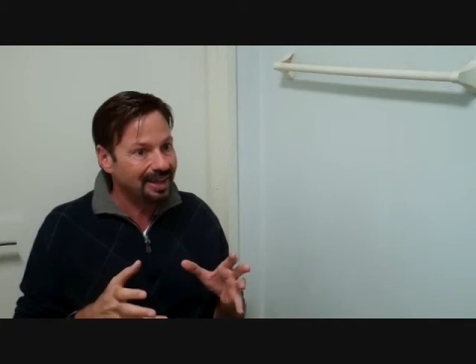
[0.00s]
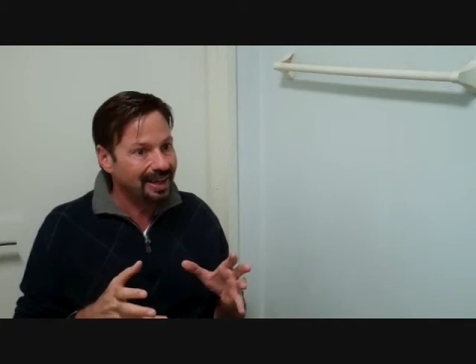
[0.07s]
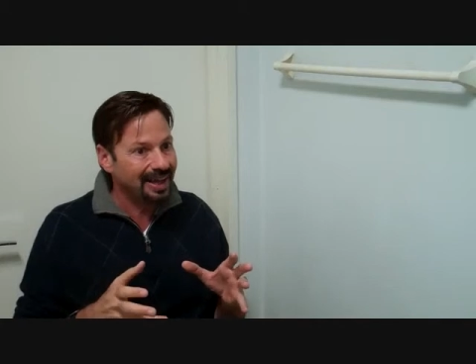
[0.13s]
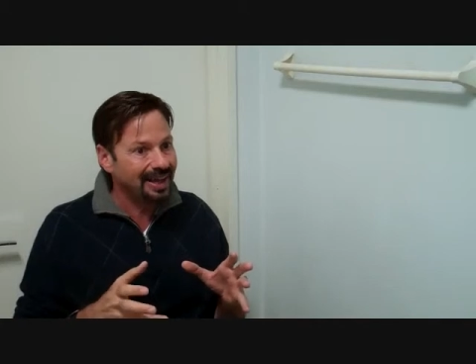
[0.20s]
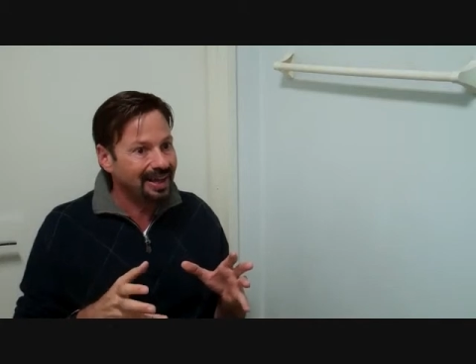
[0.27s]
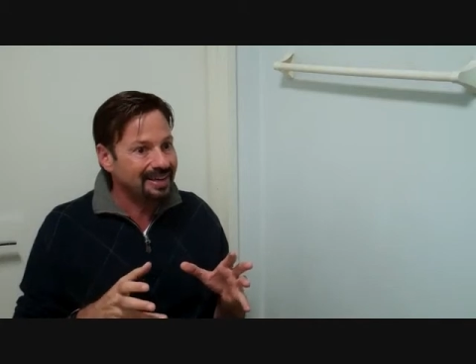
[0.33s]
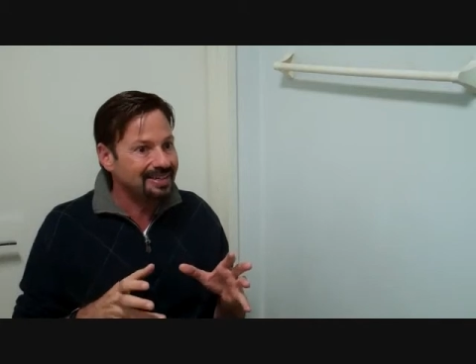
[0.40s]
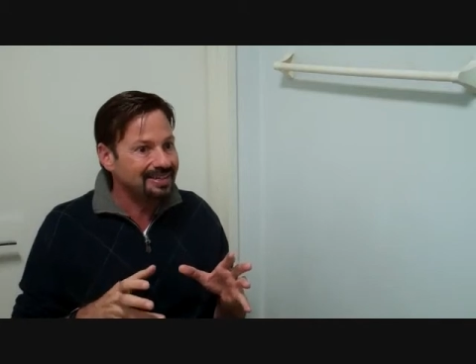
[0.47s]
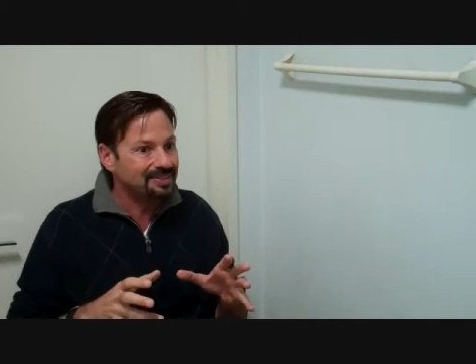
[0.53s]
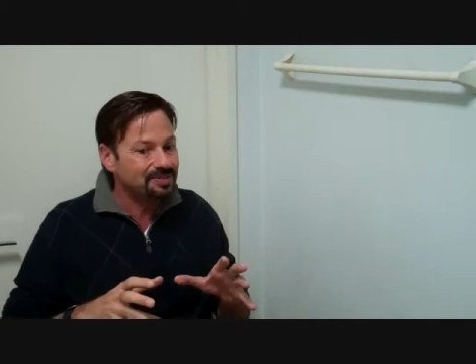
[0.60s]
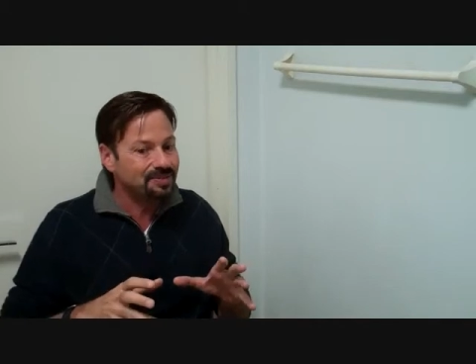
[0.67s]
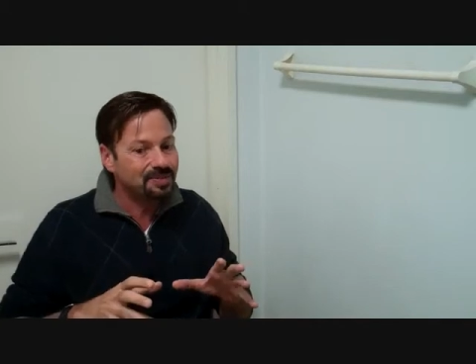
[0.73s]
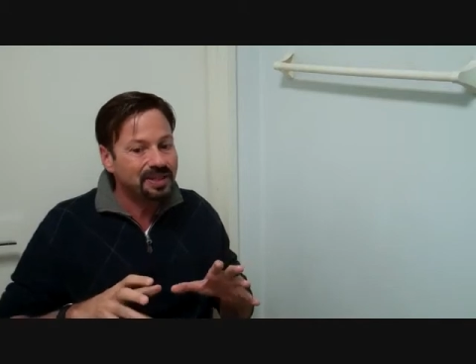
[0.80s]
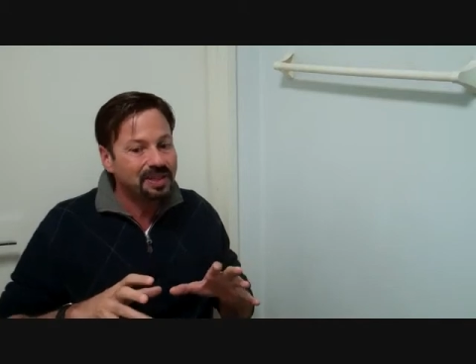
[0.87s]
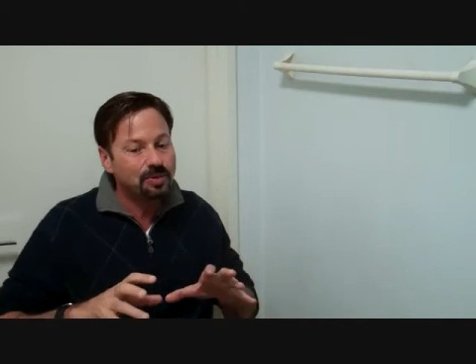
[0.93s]

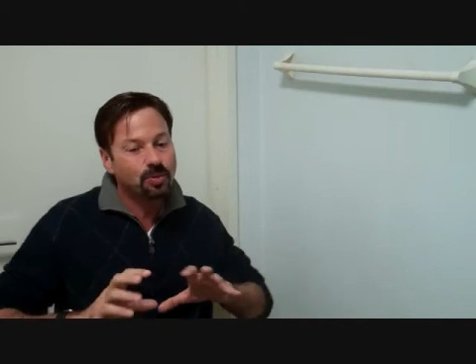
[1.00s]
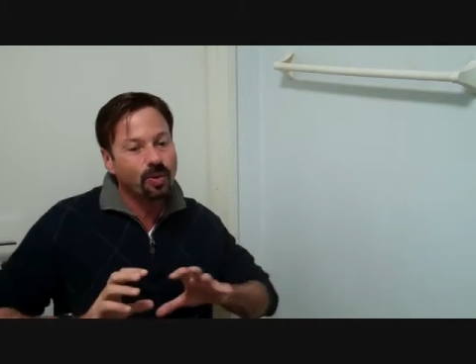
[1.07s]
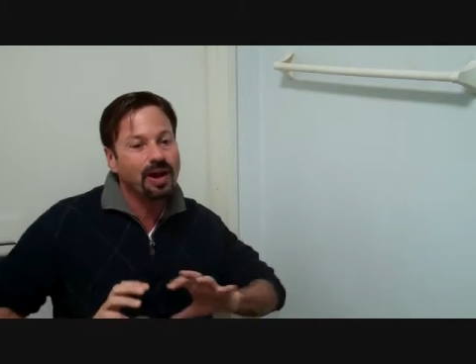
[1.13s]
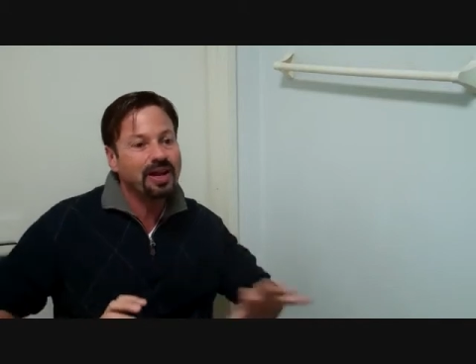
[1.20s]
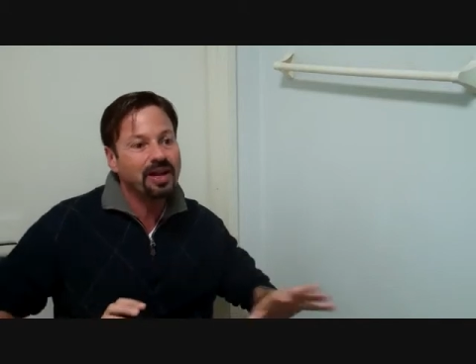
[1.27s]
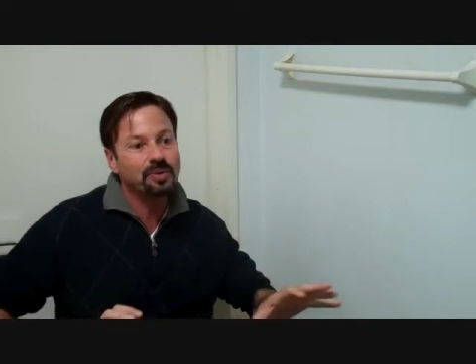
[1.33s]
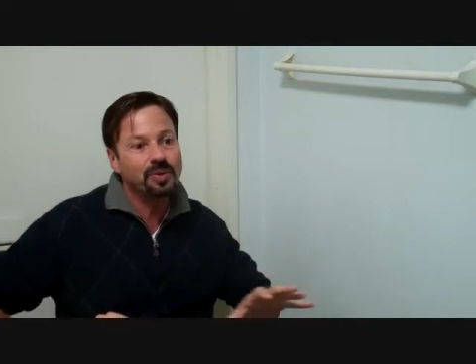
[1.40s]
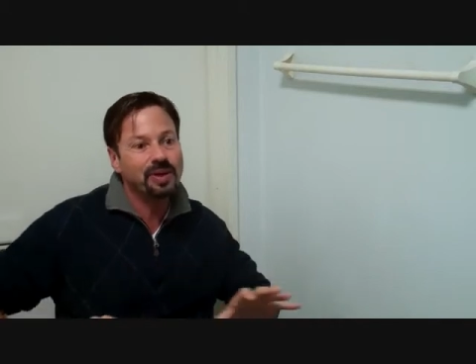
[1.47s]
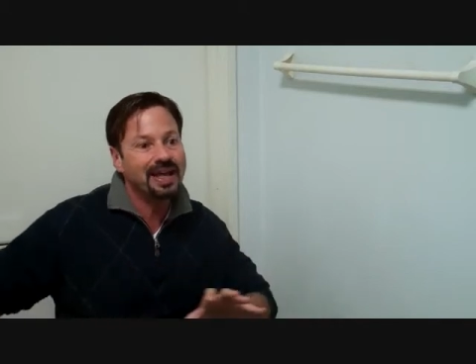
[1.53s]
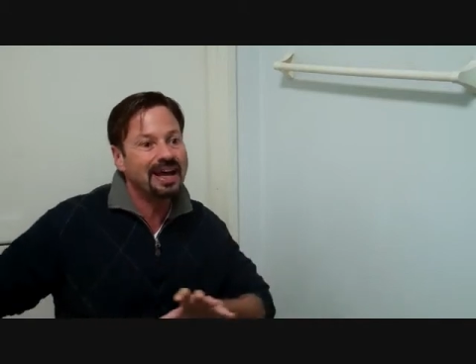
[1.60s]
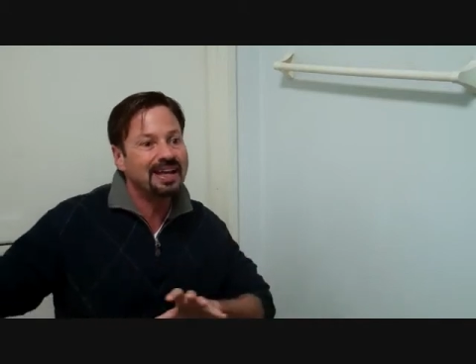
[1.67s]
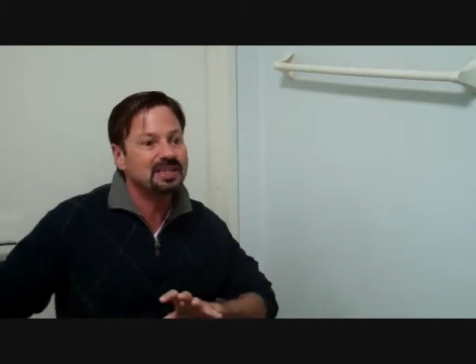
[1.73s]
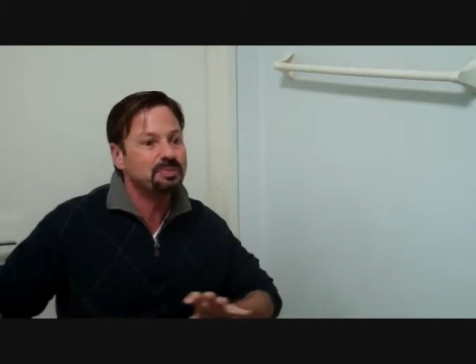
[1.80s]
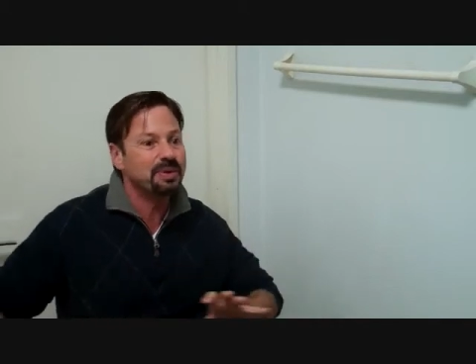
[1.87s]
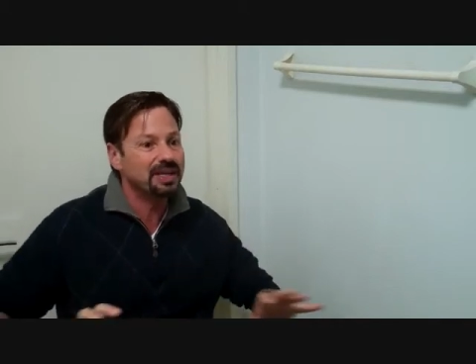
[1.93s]
and really running with
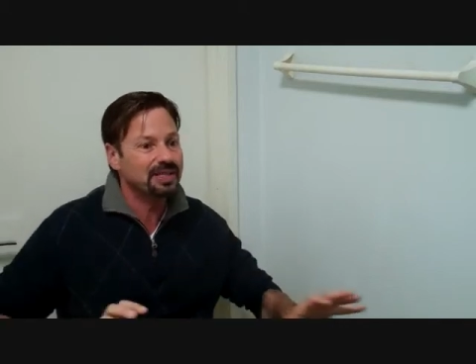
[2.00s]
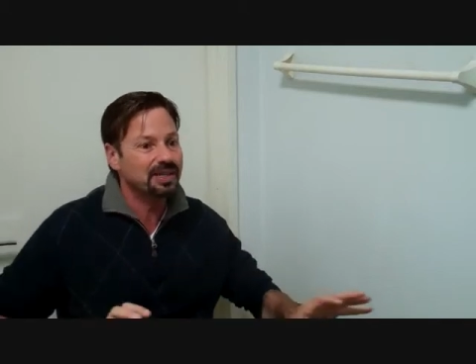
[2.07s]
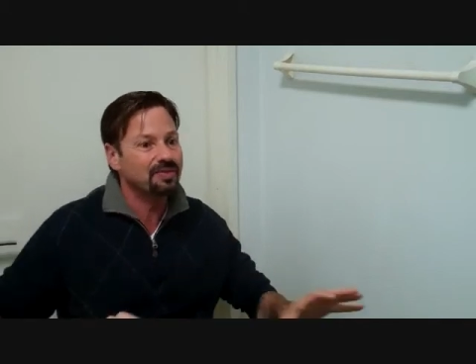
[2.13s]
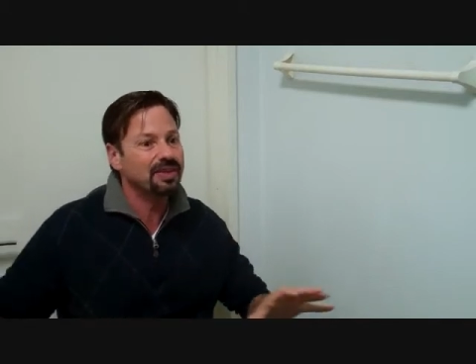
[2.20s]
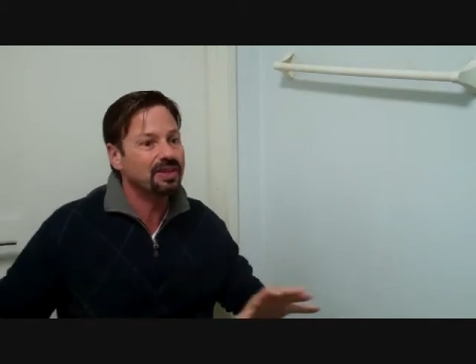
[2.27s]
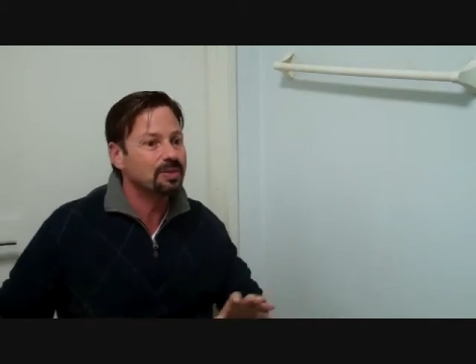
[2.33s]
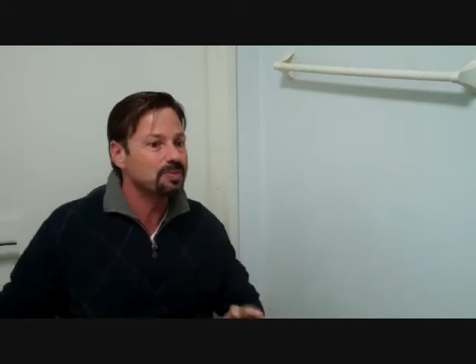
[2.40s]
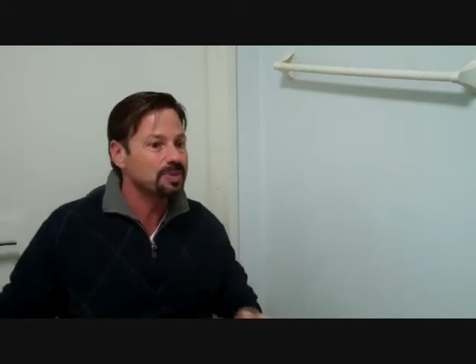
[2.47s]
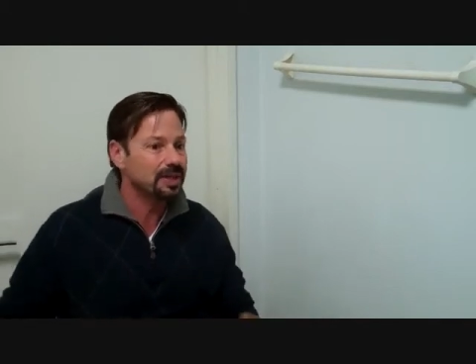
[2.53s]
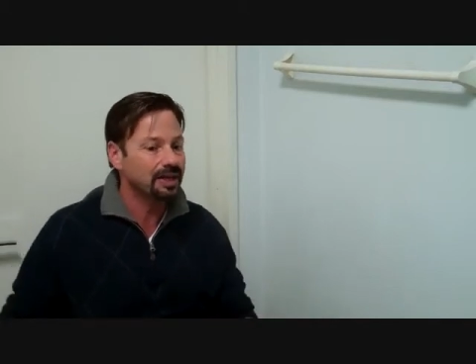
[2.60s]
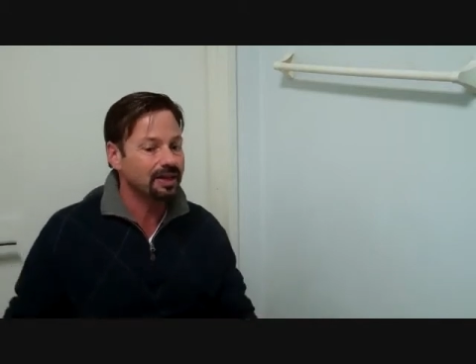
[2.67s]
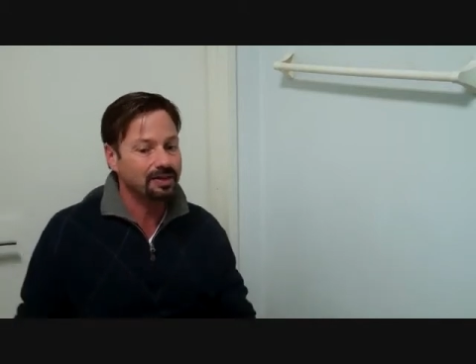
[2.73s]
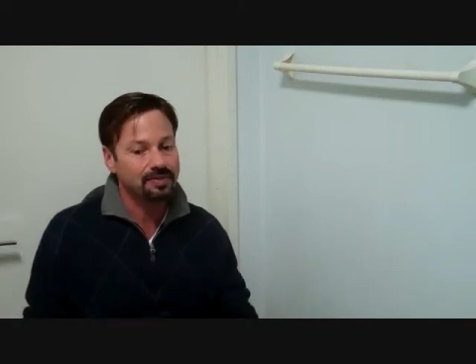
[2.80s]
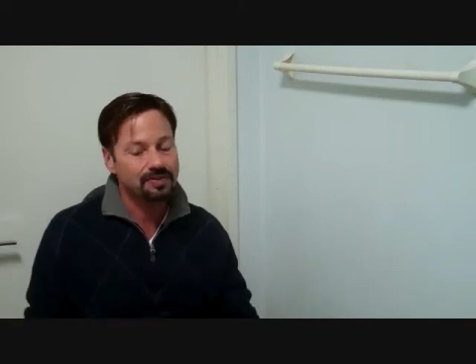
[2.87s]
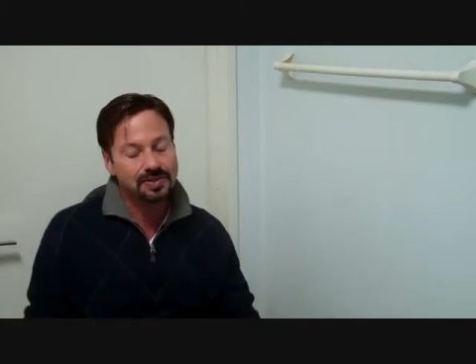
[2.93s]
aspects of it
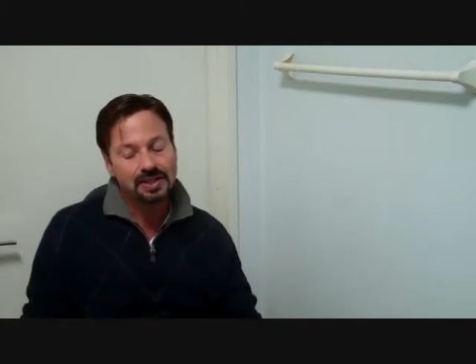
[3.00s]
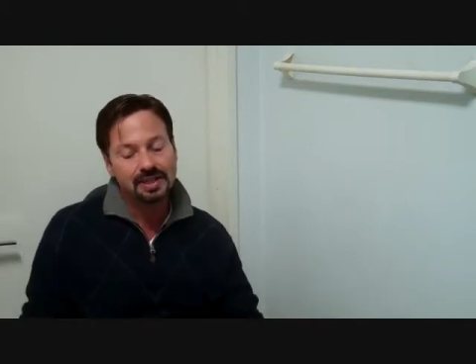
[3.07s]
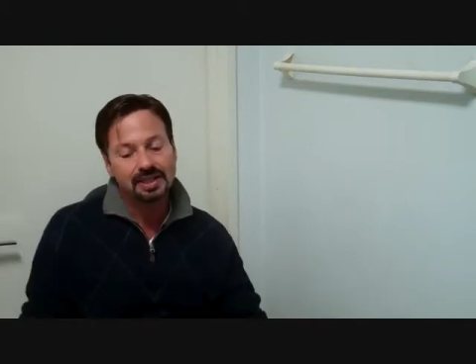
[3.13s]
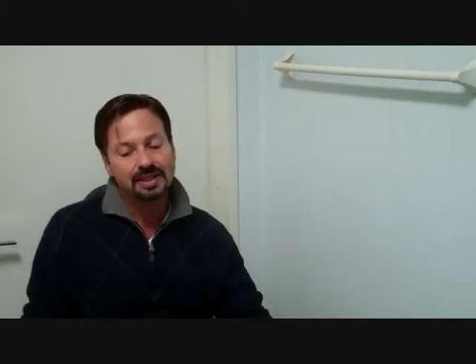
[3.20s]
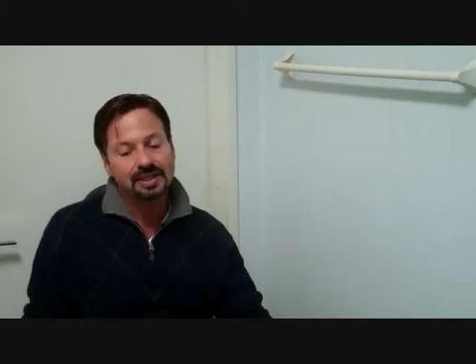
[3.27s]
themselves.